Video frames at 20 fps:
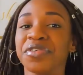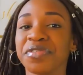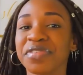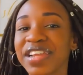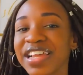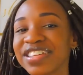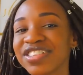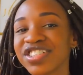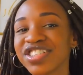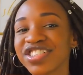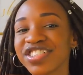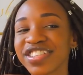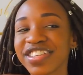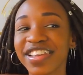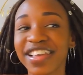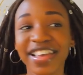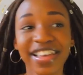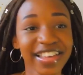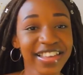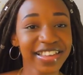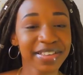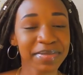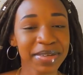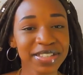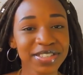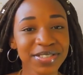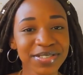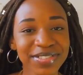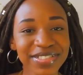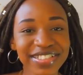flesh in my
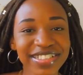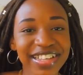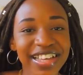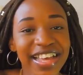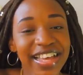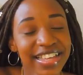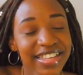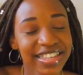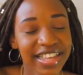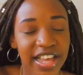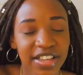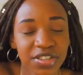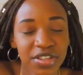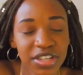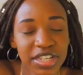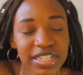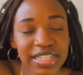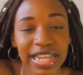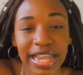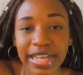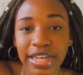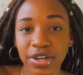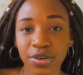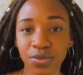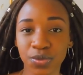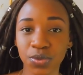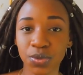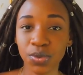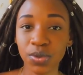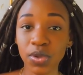school? Yeah, so it's like a
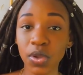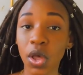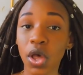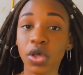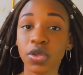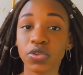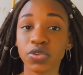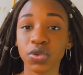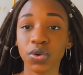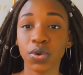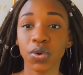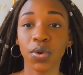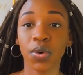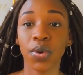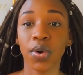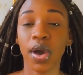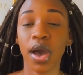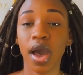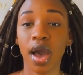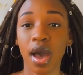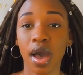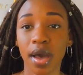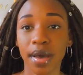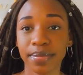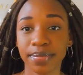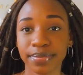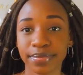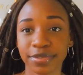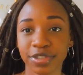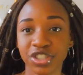rule. So
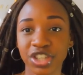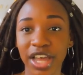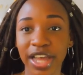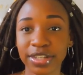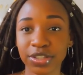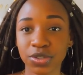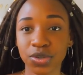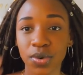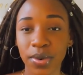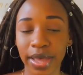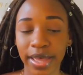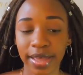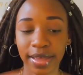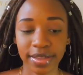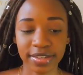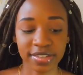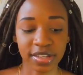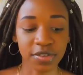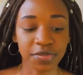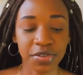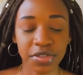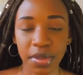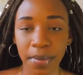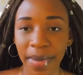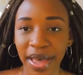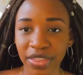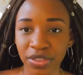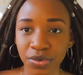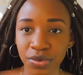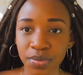she had to go air herself in the
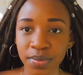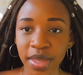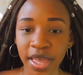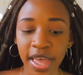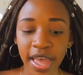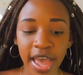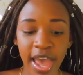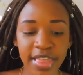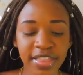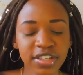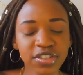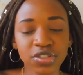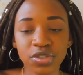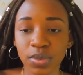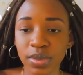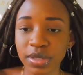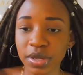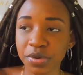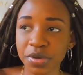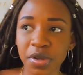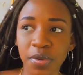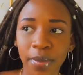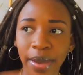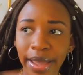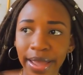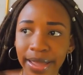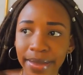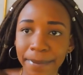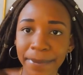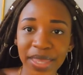bathroom, and then she's wondering
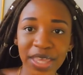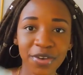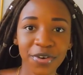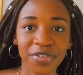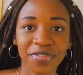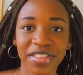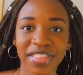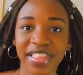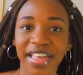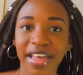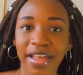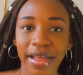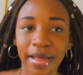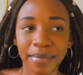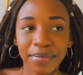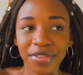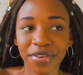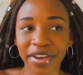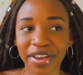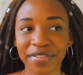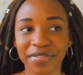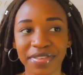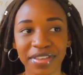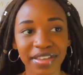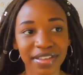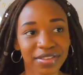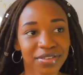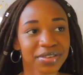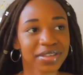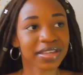why me over there, I'm
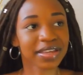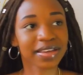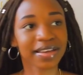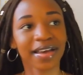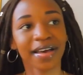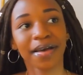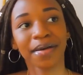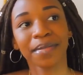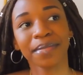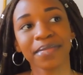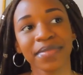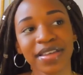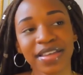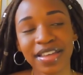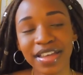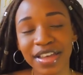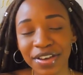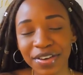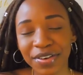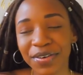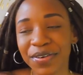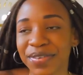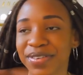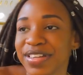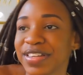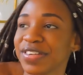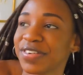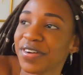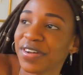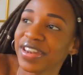thriving, looking calm, cool
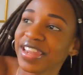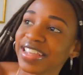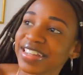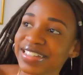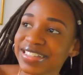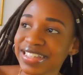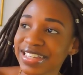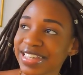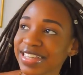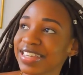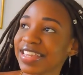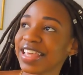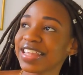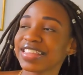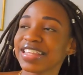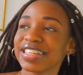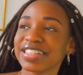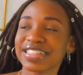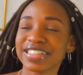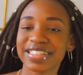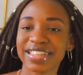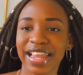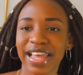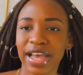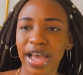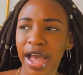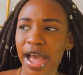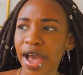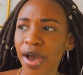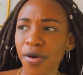and collected. And then she's
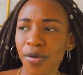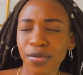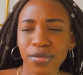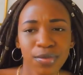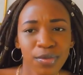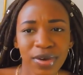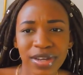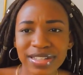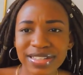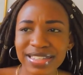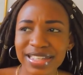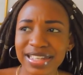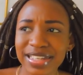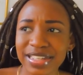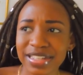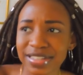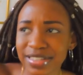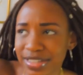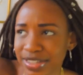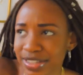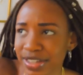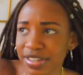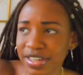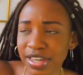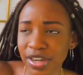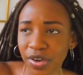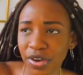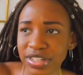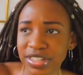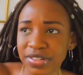like, how? What? And it's
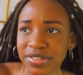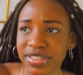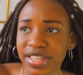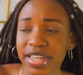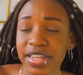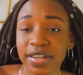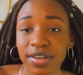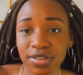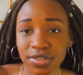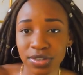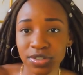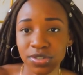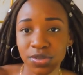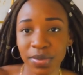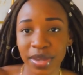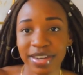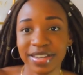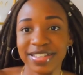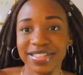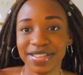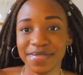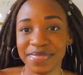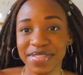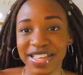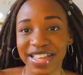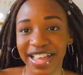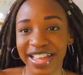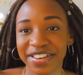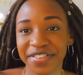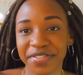really hot outside. And I was also wearing
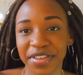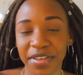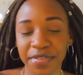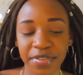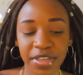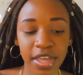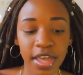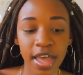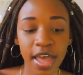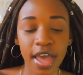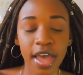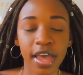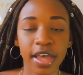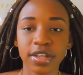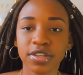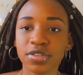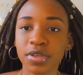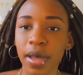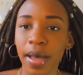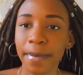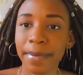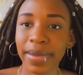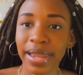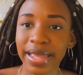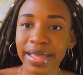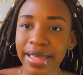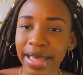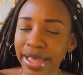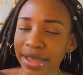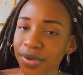something kind of heavy. And so I'm
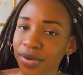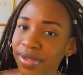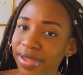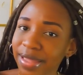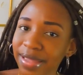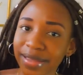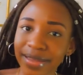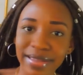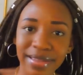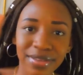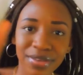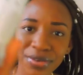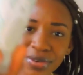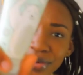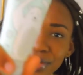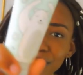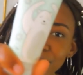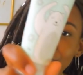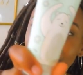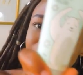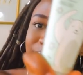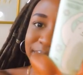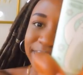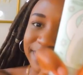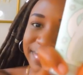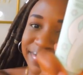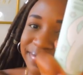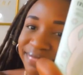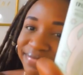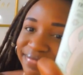like, I go like, you know,
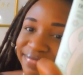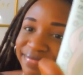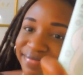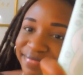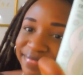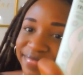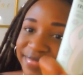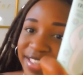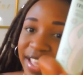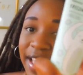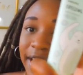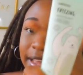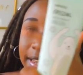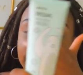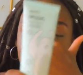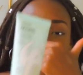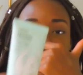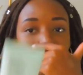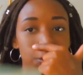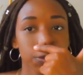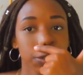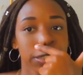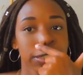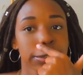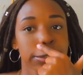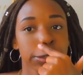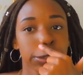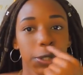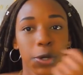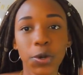
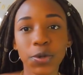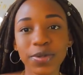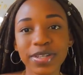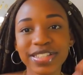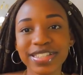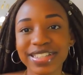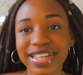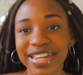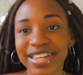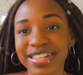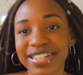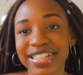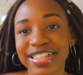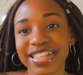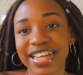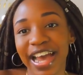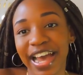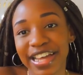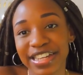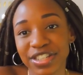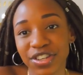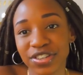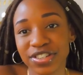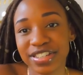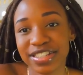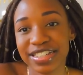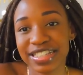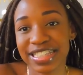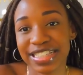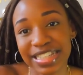deodorant. Always carry a
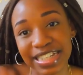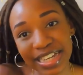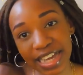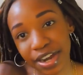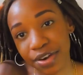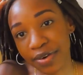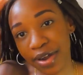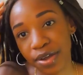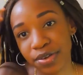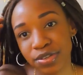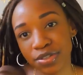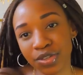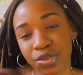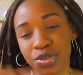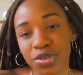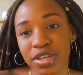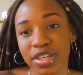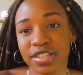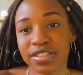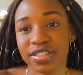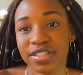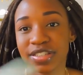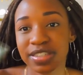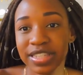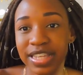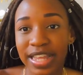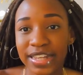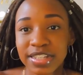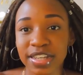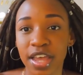deodorant stick around so you can
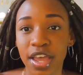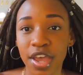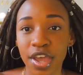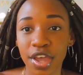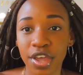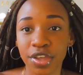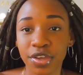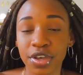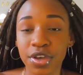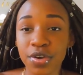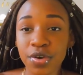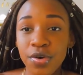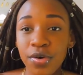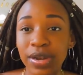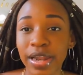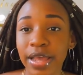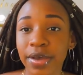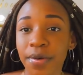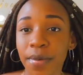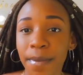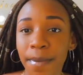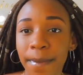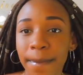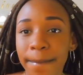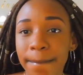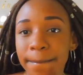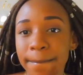just get, you can go like on